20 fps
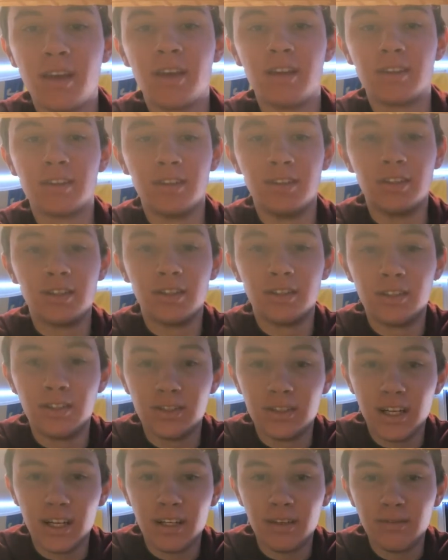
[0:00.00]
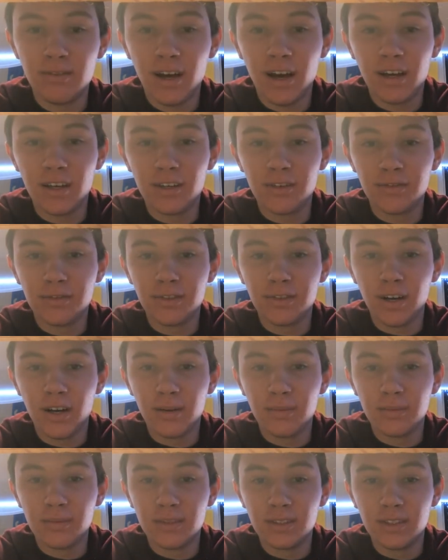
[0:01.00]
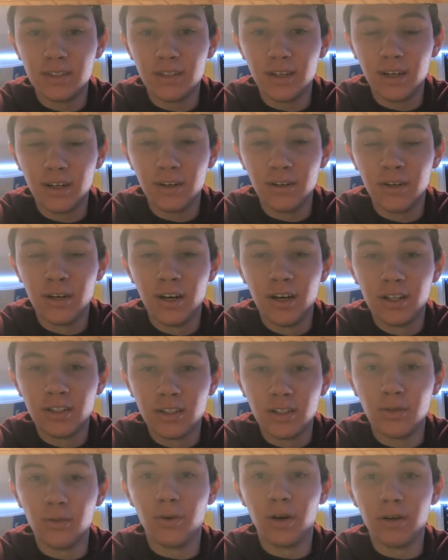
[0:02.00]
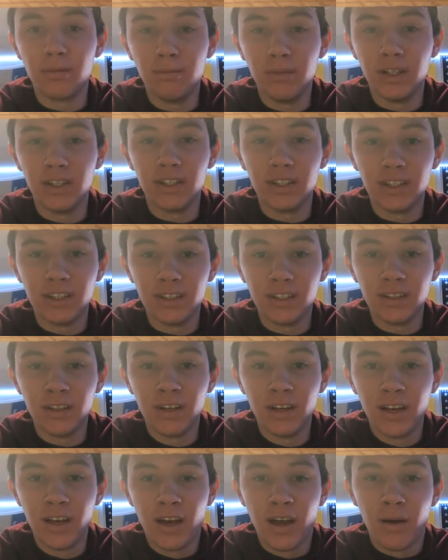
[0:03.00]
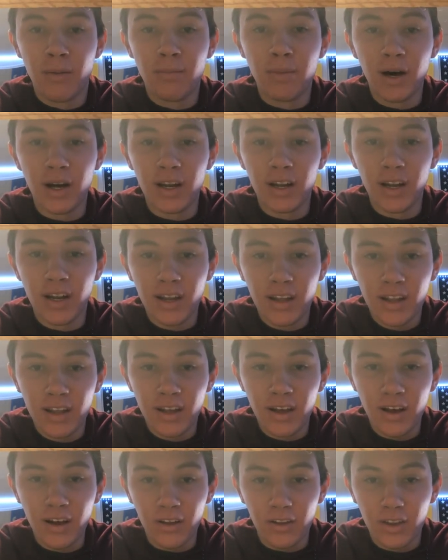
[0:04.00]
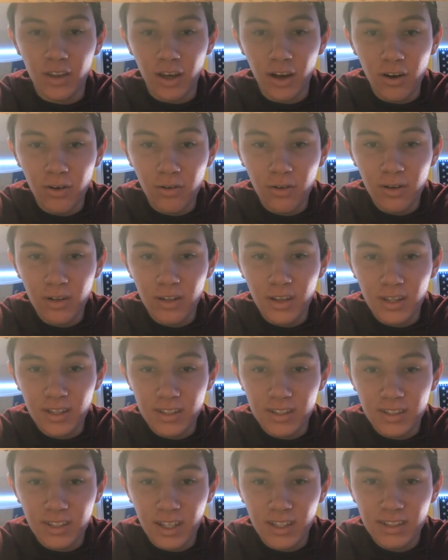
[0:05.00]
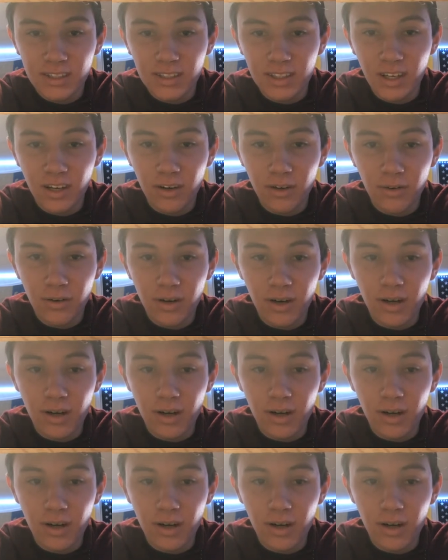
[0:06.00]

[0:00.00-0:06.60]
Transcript: So you can choose any value from 0 to 1 milliliter. But although this does go